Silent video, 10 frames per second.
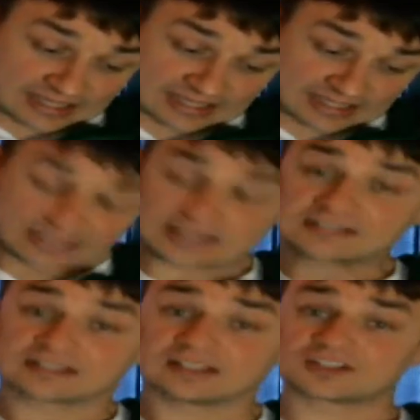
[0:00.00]
here's
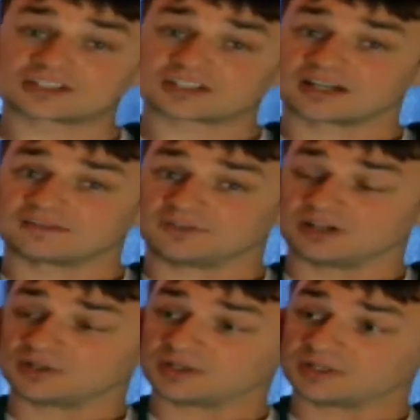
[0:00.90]
the logic that I'm
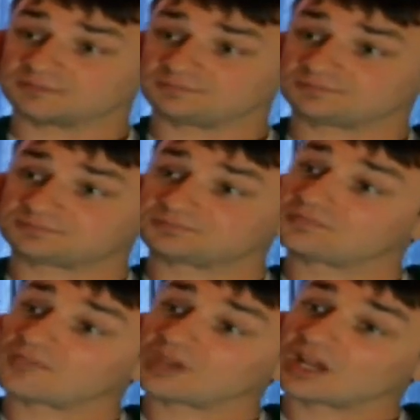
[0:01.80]
following.
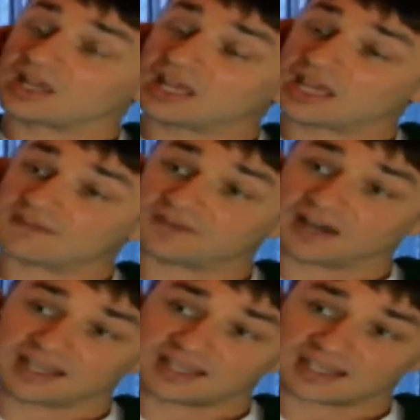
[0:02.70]
If
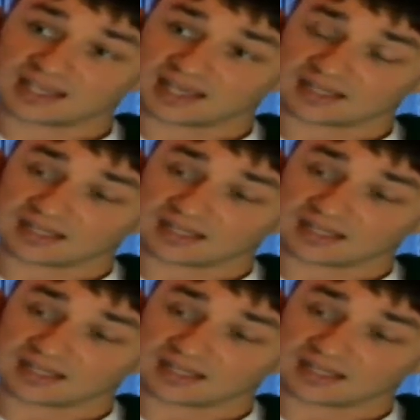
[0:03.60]
I can